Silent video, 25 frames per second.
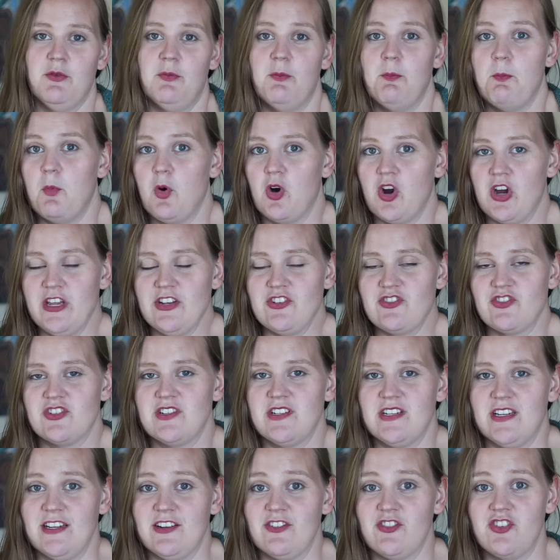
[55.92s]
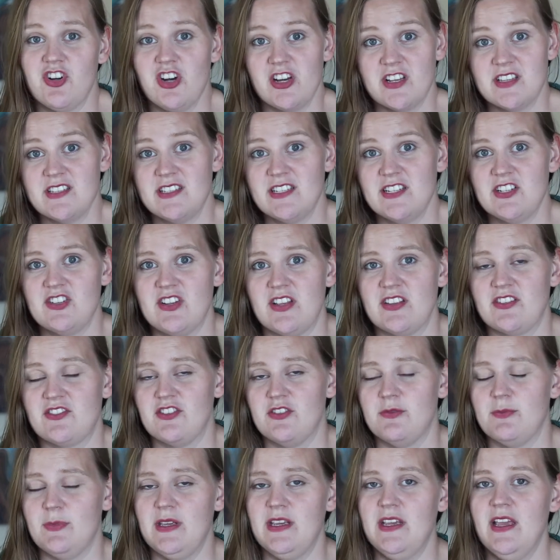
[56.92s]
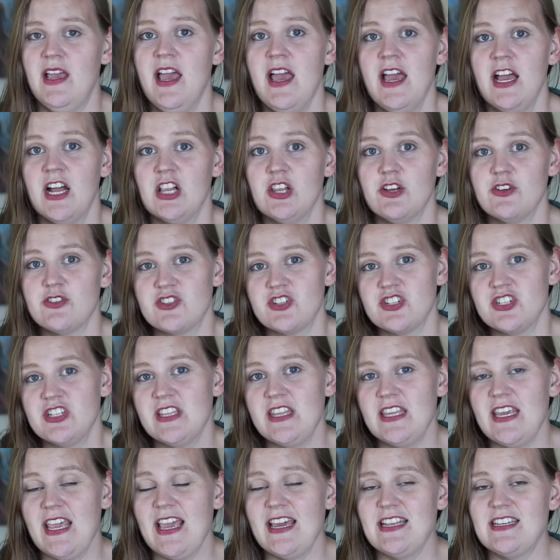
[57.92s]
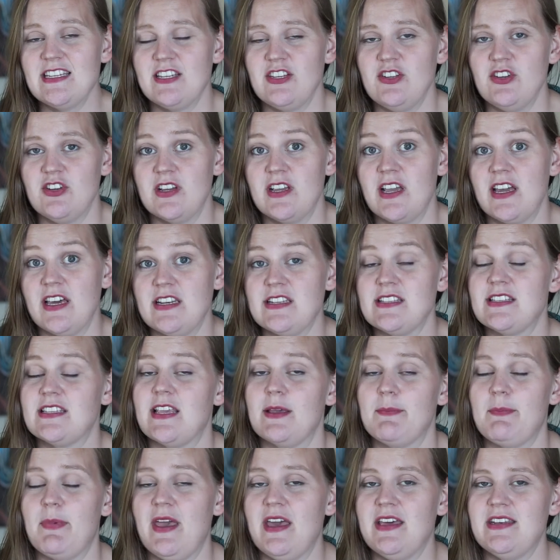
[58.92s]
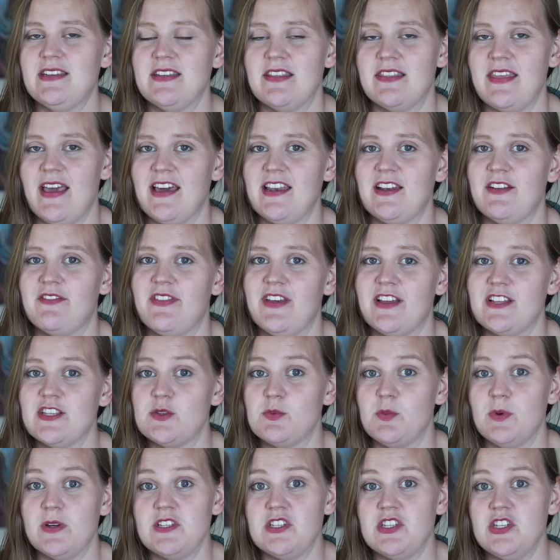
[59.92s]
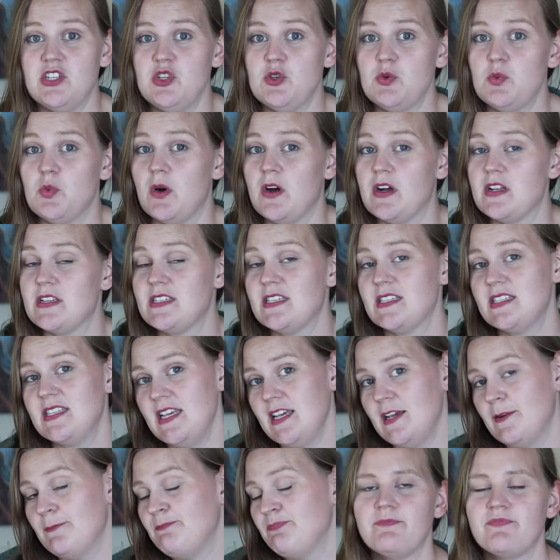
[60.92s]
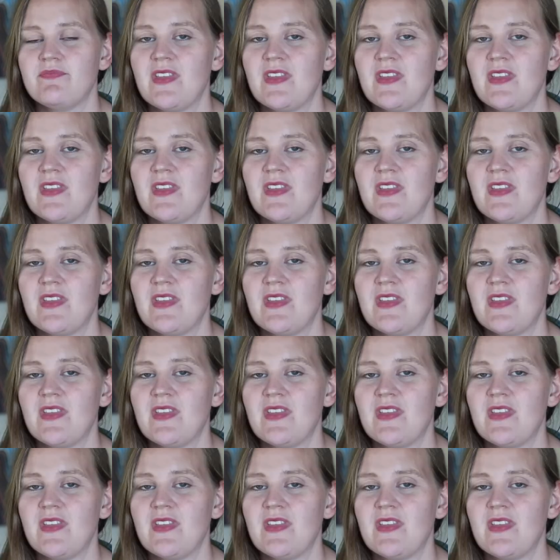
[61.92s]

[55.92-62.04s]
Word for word: more interested in cross stitch, that's going to be closer to the end, and you can kind of skip ahead to that if that's what you want to see.